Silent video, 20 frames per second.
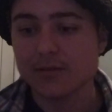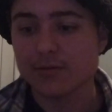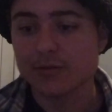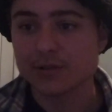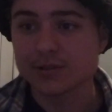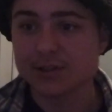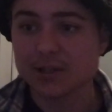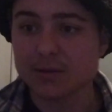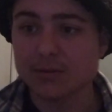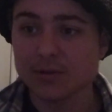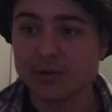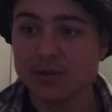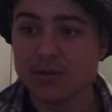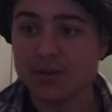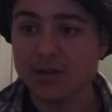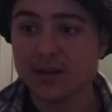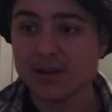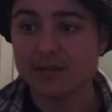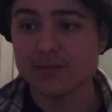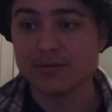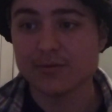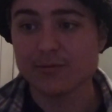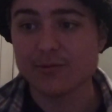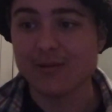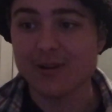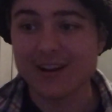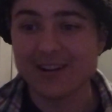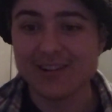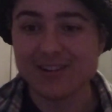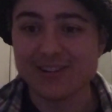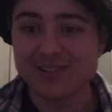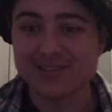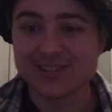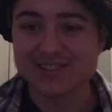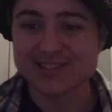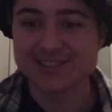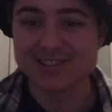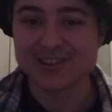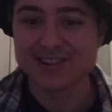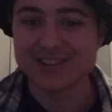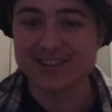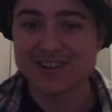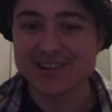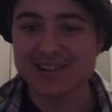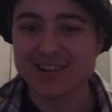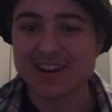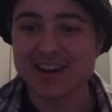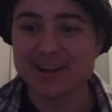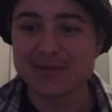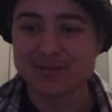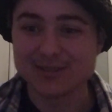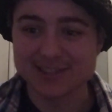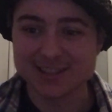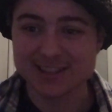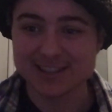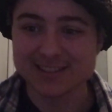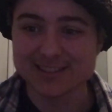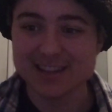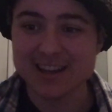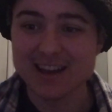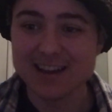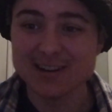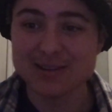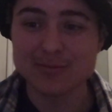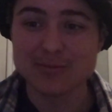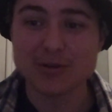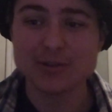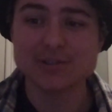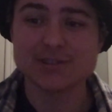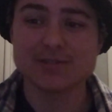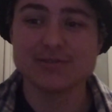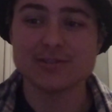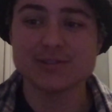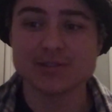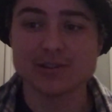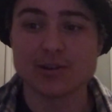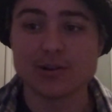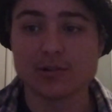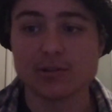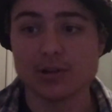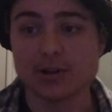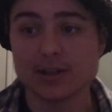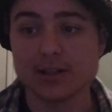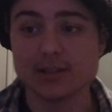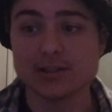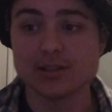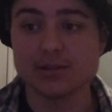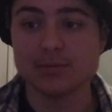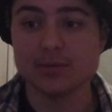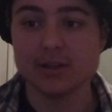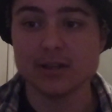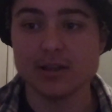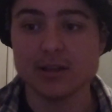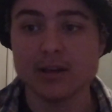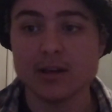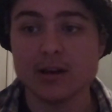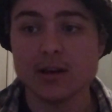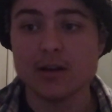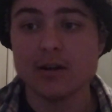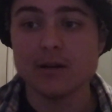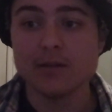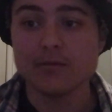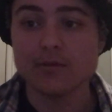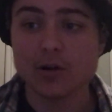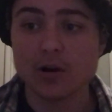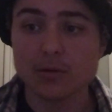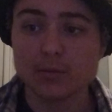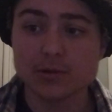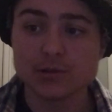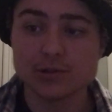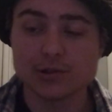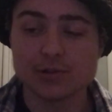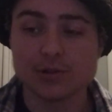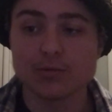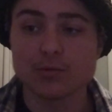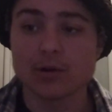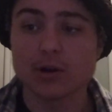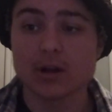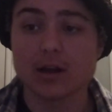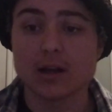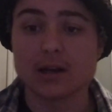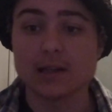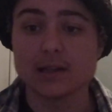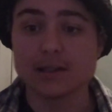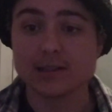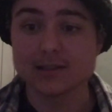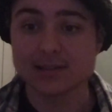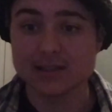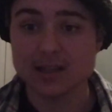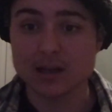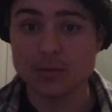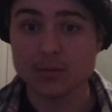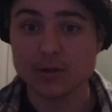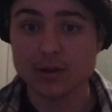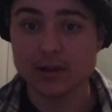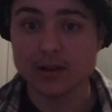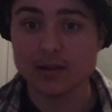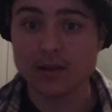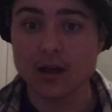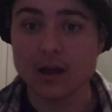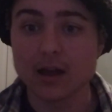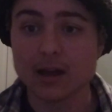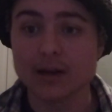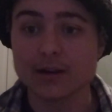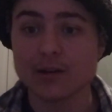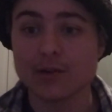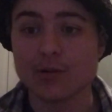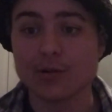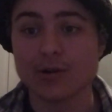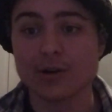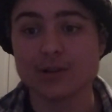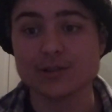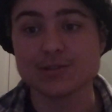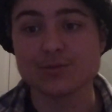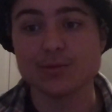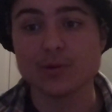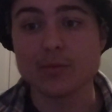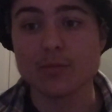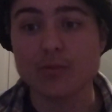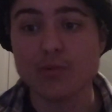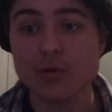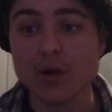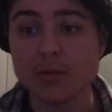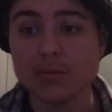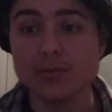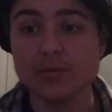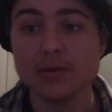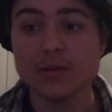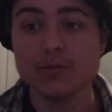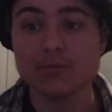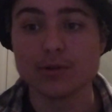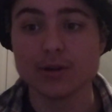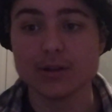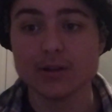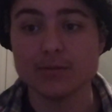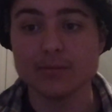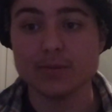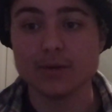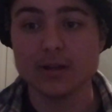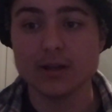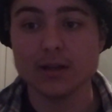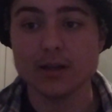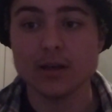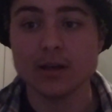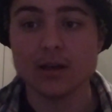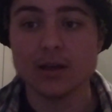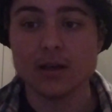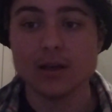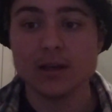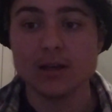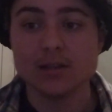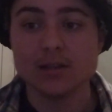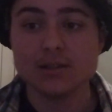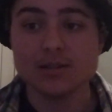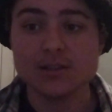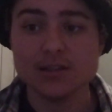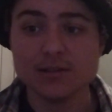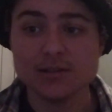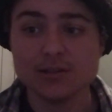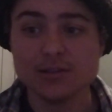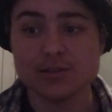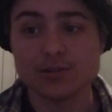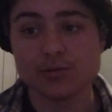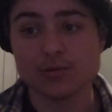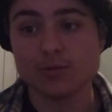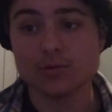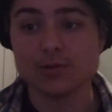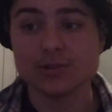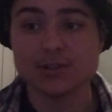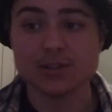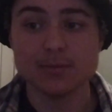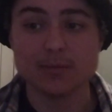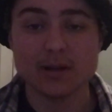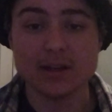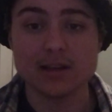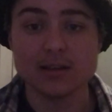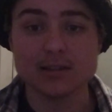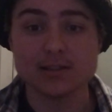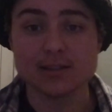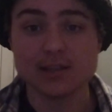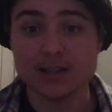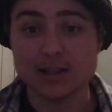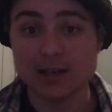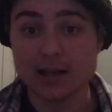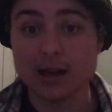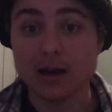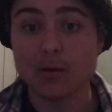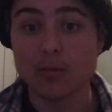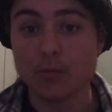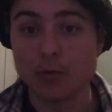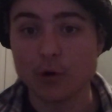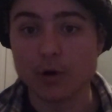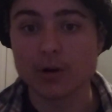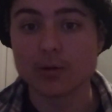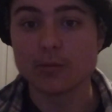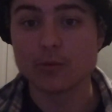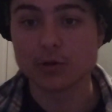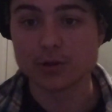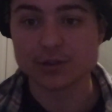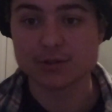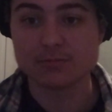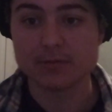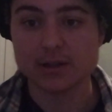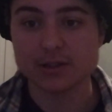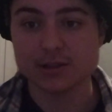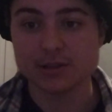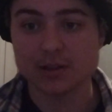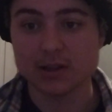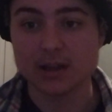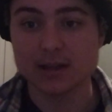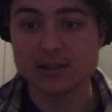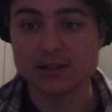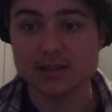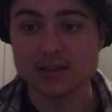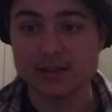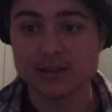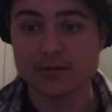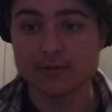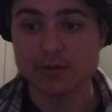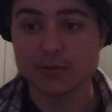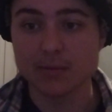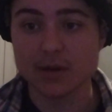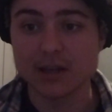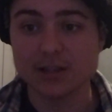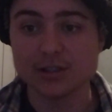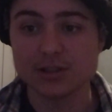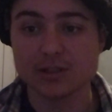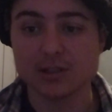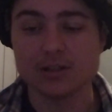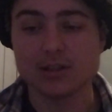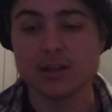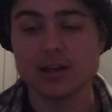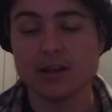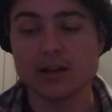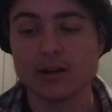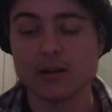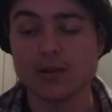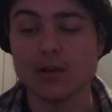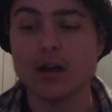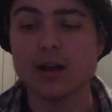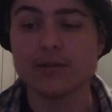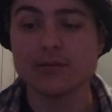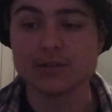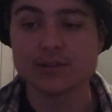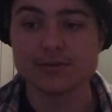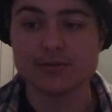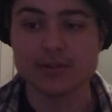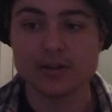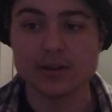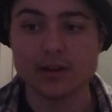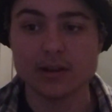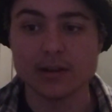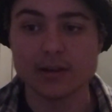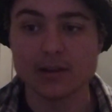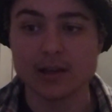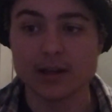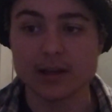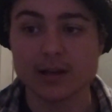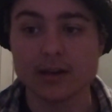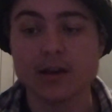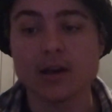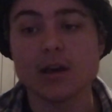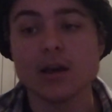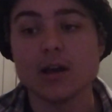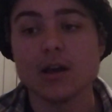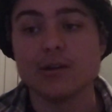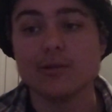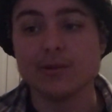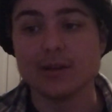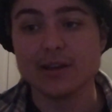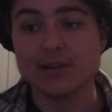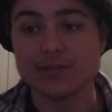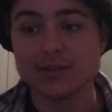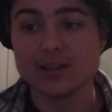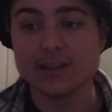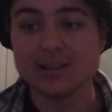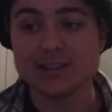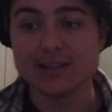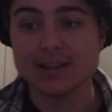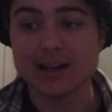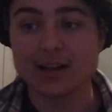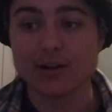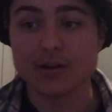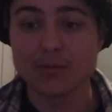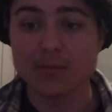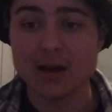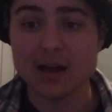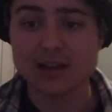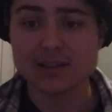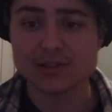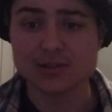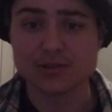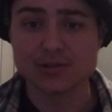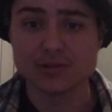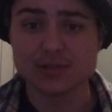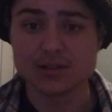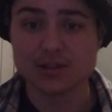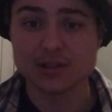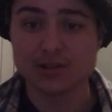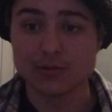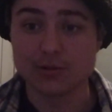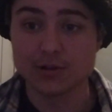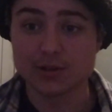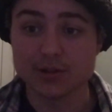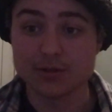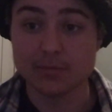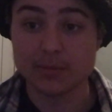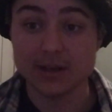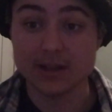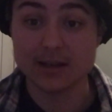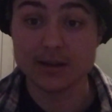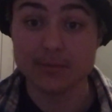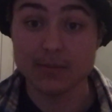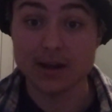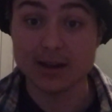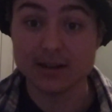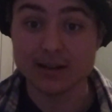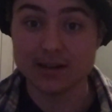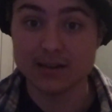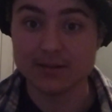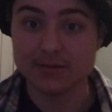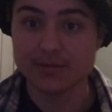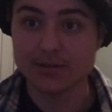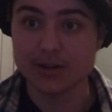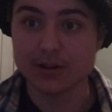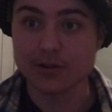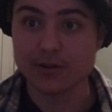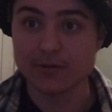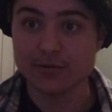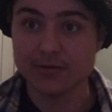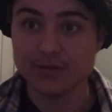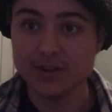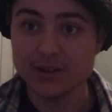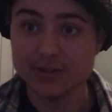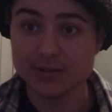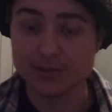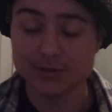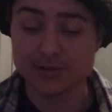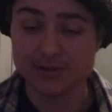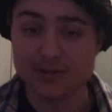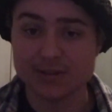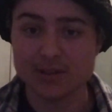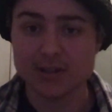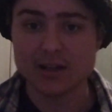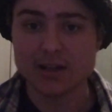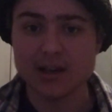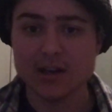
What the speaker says: for example, you think of why all of us are here at Michigan Tech, most of us aren't looking to be farmers or to work on an assembly line, or else we probably wouldn't be still in school seeking out more and more specialized information, and a lot of us feeling like we even need to get our masters in order to be competitive in our fields.